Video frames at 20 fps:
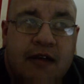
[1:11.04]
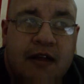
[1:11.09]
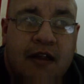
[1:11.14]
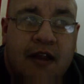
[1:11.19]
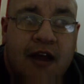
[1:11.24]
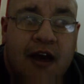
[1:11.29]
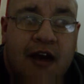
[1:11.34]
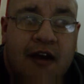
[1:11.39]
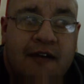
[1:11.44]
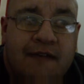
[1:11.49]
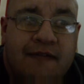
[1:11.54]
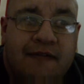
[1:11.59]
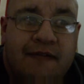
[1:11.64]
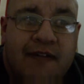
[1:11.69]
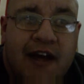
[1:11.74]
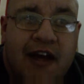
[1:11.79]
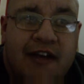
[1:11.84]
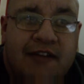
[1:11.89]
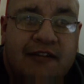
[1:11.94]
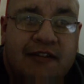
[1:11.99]
a lot of
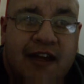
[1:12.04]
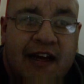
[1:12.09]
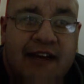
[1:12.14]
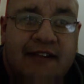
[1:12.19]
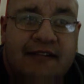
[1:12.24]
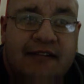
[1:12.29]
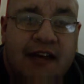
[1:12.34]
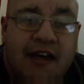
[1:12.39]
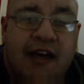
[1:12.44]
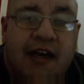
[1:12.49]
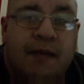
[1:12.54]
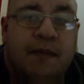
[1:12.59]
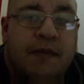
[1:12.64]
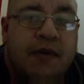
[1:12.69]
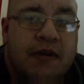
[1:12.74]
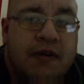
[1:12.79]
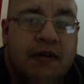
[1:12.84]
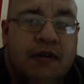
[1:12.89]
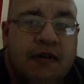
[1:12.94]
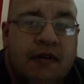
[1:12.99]
flashlights up
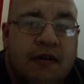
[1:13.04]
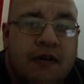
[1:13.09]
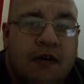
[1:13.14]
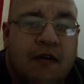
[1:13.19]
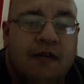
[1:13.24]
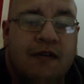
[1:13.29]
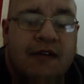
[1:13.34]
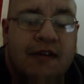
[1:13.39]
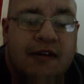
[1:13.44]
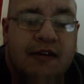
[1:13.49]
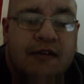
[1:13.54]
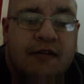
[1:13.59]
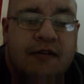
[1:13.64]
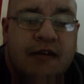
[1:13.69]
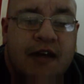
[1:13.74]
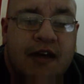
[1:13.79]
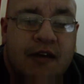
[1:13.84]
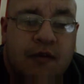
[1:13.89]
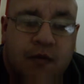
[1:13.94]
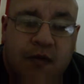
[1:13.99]
over the years
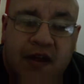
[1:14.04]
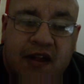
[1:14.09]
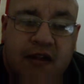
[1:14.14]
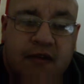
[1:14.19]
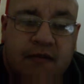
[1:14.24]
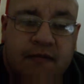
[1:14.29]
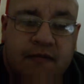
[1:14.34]
as well.